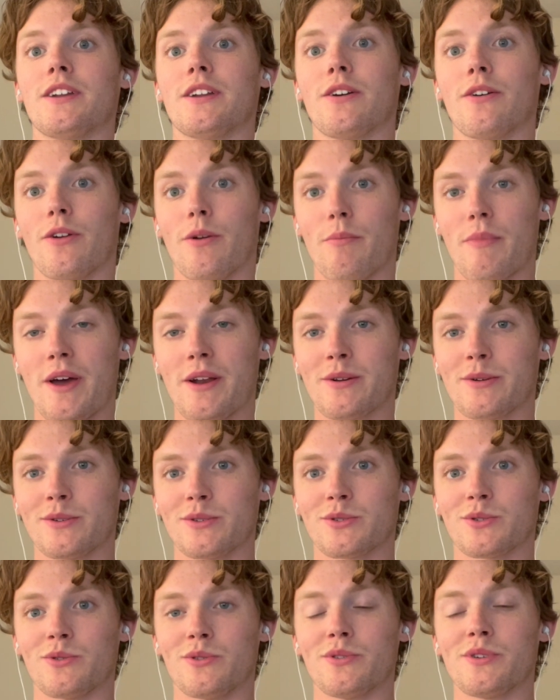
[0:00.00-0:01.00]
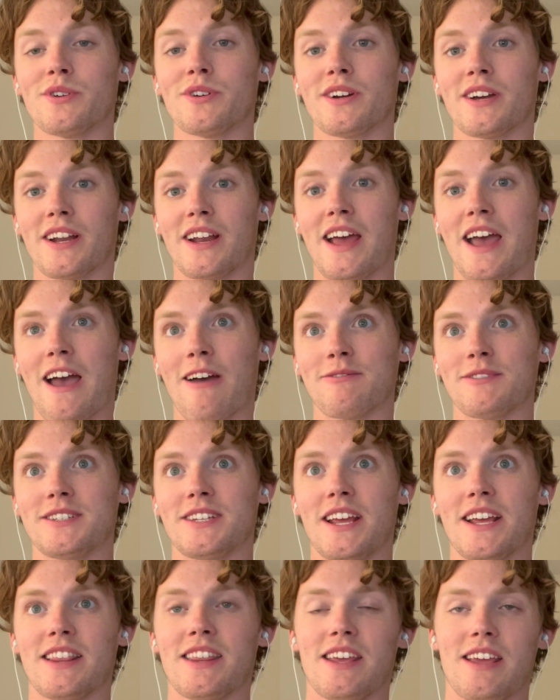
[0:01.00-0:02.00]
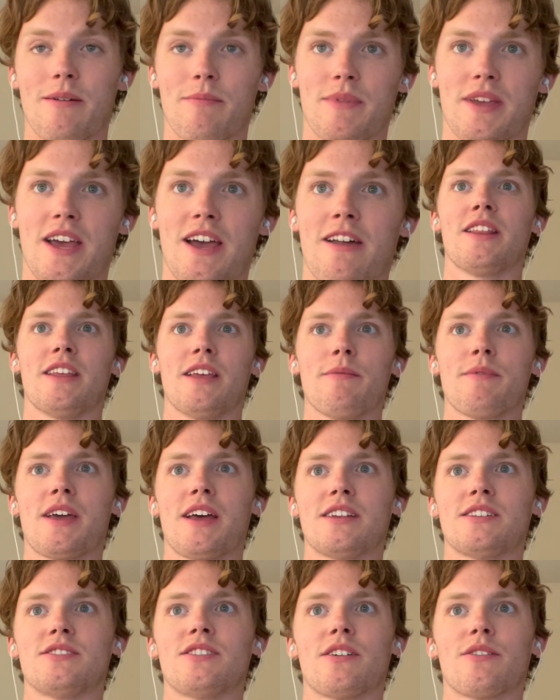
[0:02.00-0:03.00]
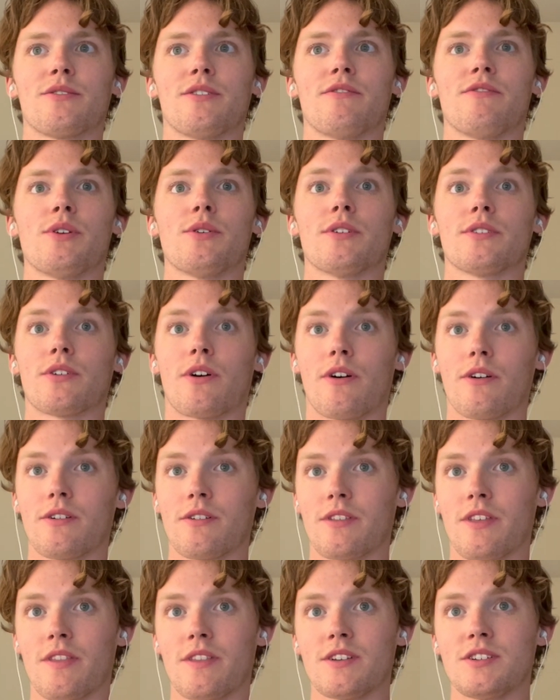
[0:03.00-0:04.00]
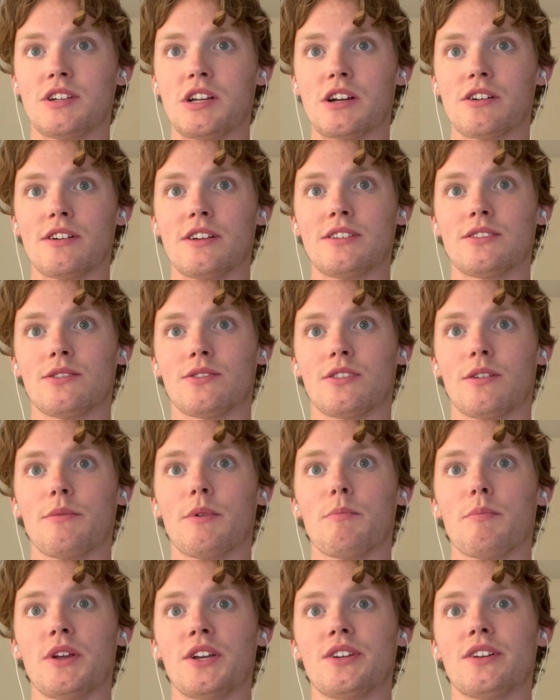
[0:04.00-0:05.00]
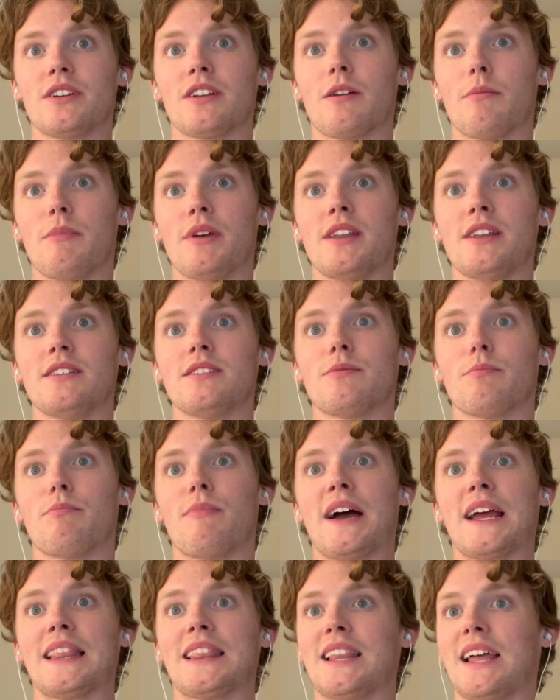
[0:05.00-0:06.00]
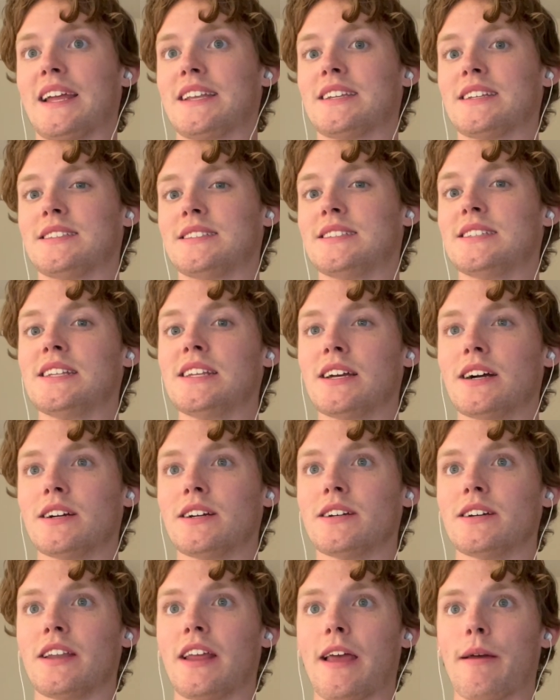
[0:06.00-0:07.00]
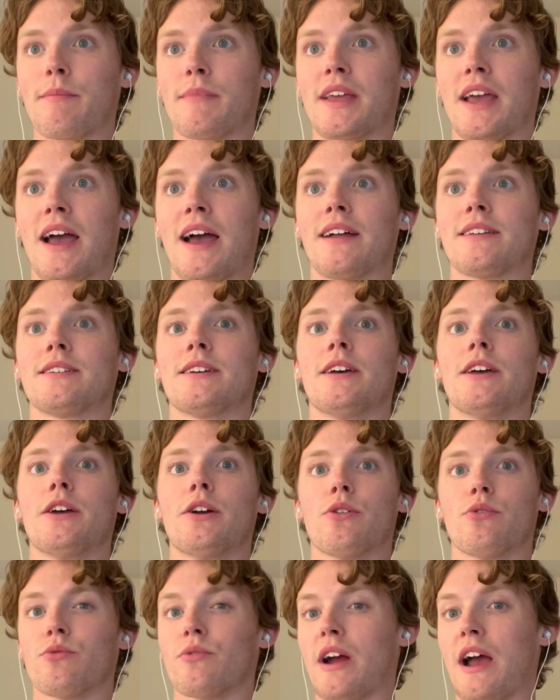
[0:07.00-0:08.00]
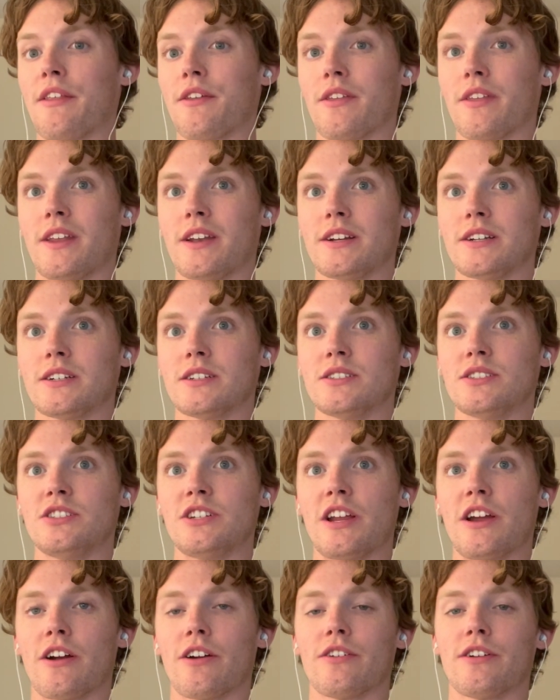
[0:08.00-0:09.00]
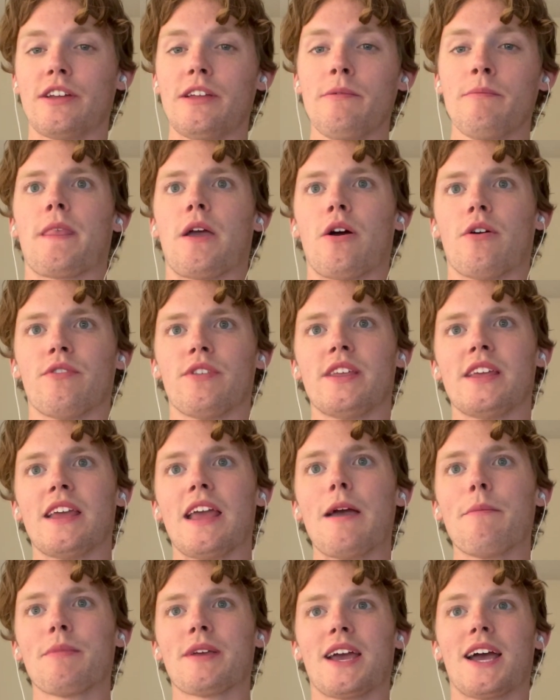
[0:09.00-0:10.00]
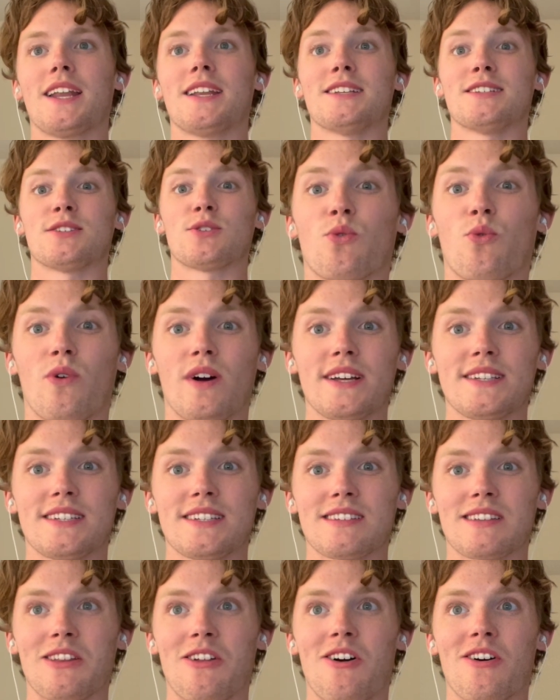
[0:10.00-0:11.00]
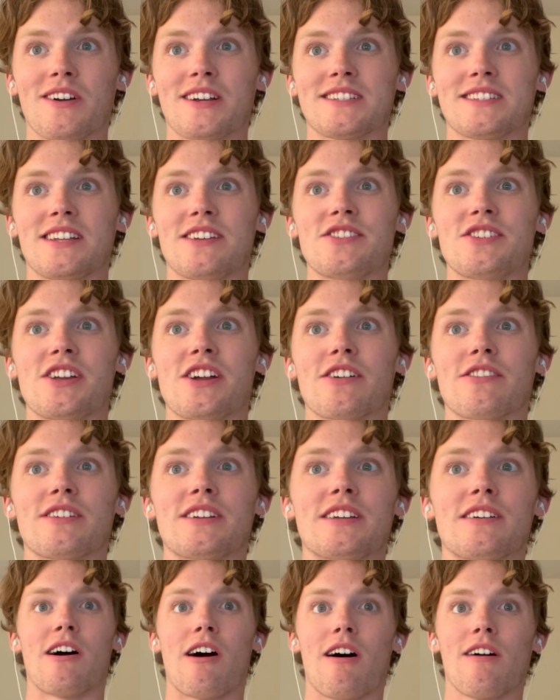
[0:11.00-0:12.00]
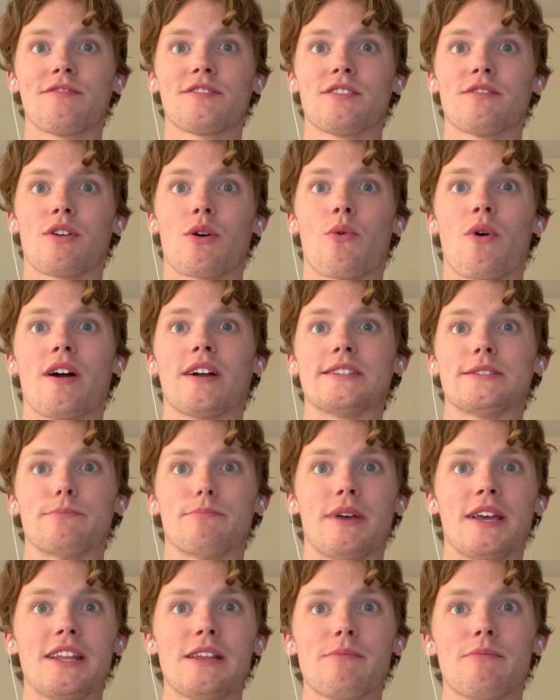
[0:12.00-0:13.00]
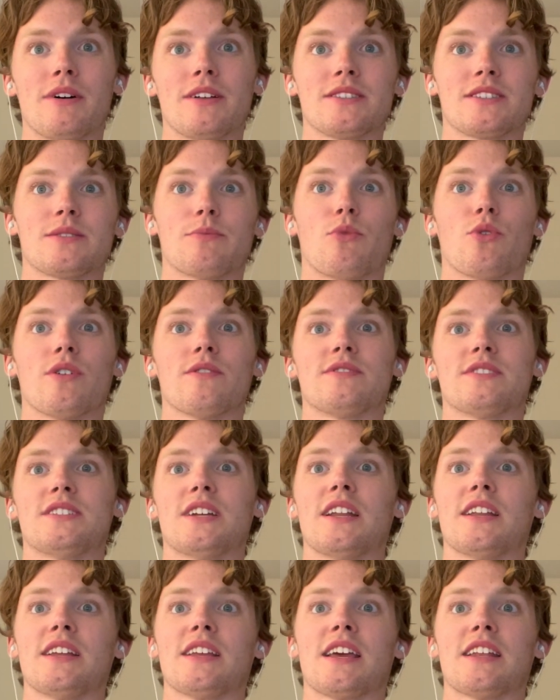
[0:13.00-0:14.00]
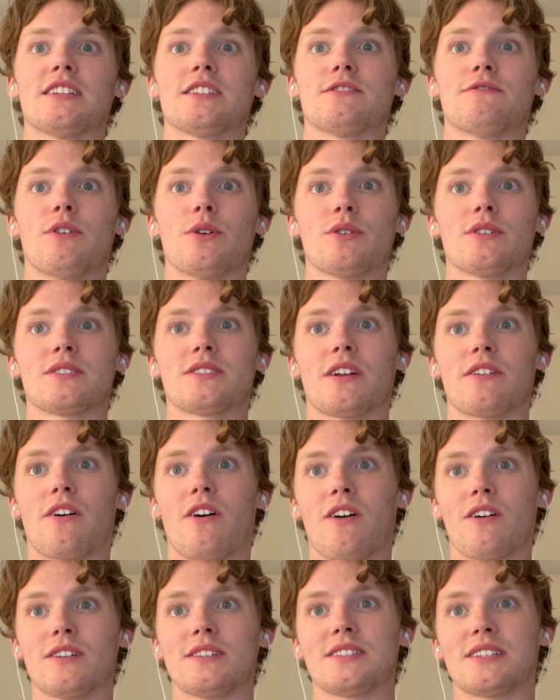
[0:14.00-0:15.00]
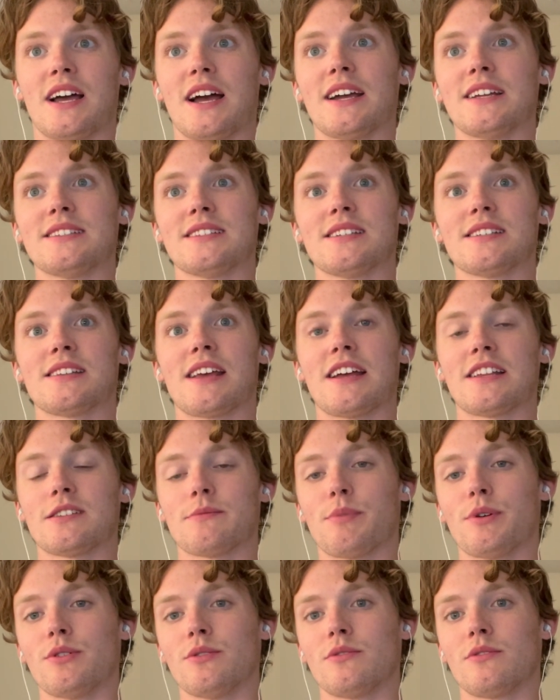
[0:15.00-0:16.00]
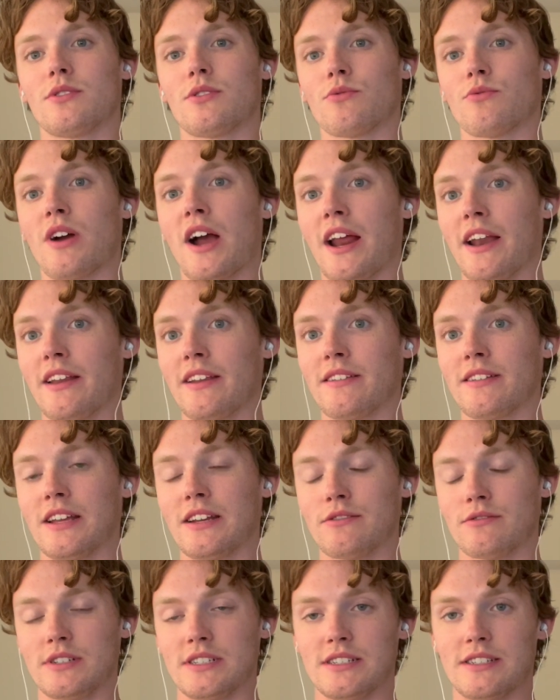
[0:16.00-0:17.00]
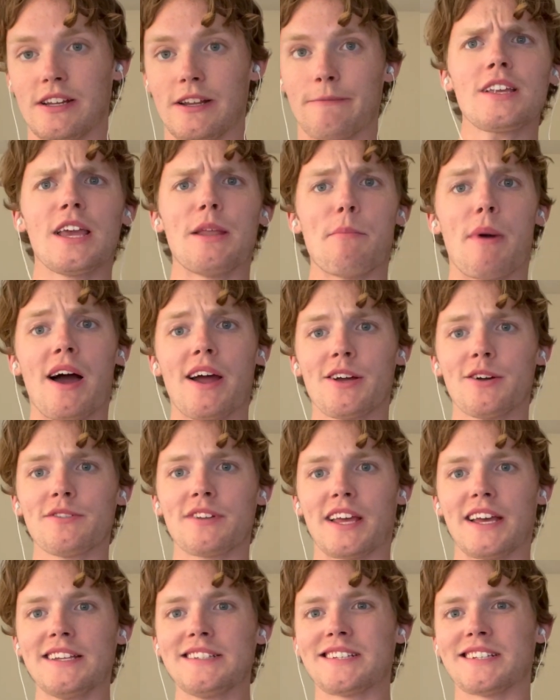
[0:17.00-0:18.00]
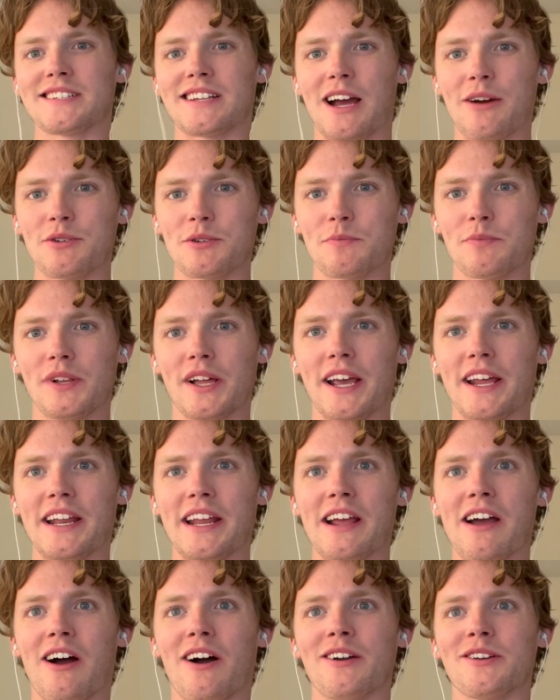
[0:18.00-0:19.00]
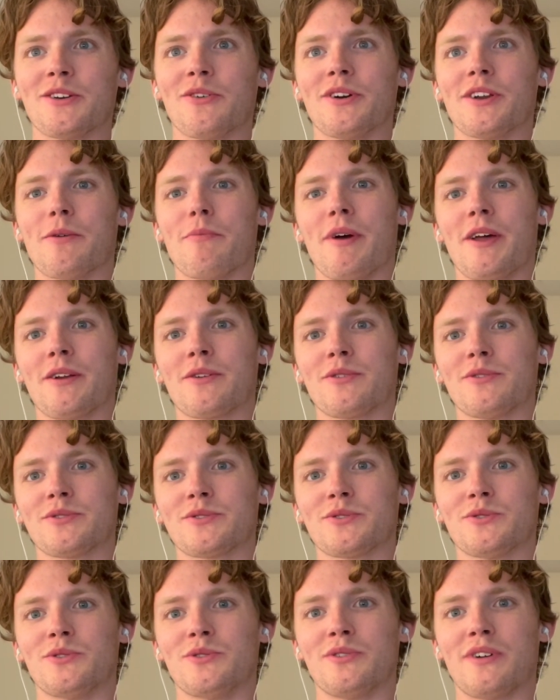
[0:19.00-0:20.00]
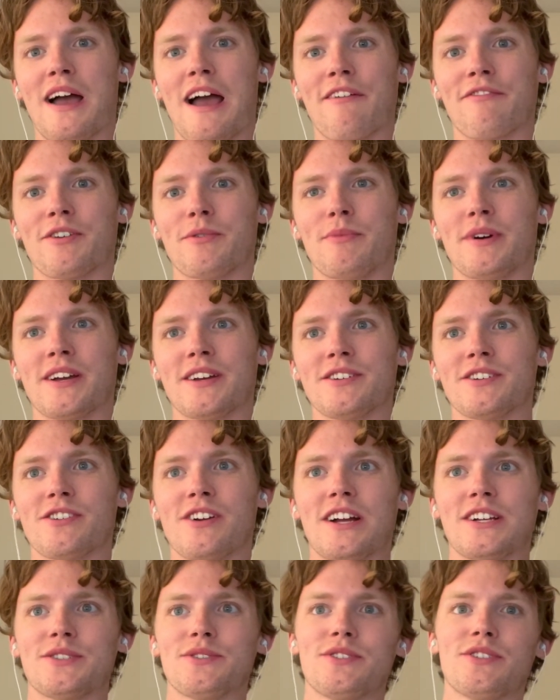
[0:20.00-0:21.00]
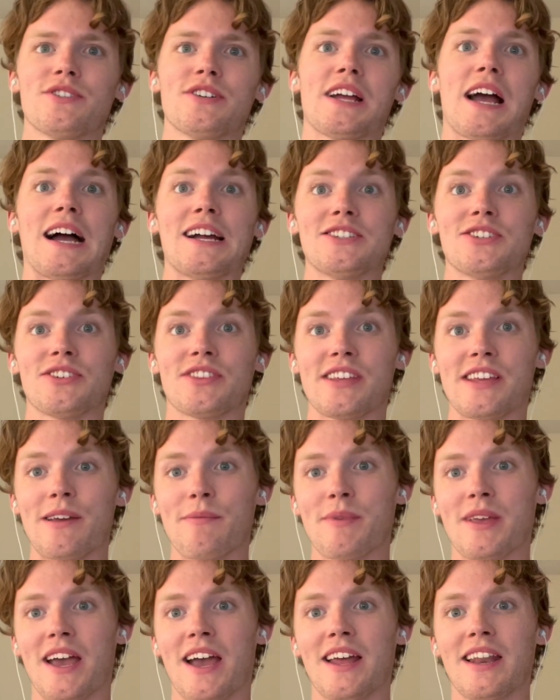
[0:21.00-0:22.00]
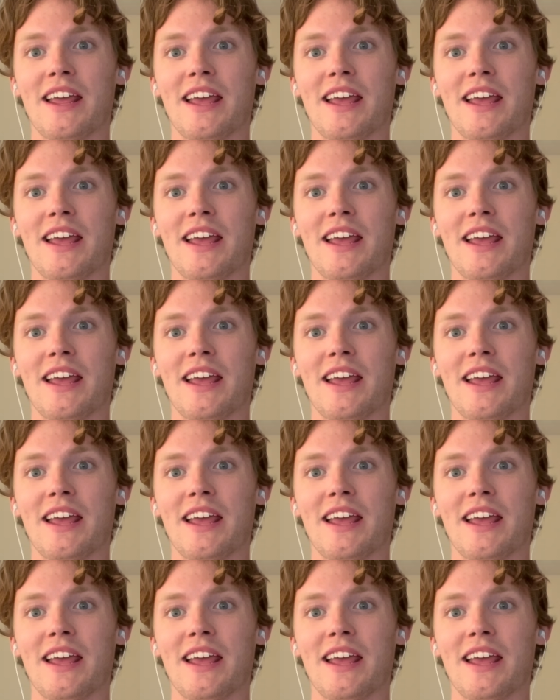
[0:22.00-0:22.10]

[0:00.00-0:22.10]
to go to medical school, you're gonna have to take the MCAT. The MCAT is generally viewed as harder than the GRE, so some admission committees might like to see a good MCAT rather than a good GRE. However, the MCAT is twice as long as the GRE, often requires many months more of studying, and is focused on hard sciences as opposed to writing and reasoning. In my own case, since I was planning on going to medical school after my undergraduate degree, I took the MCAT,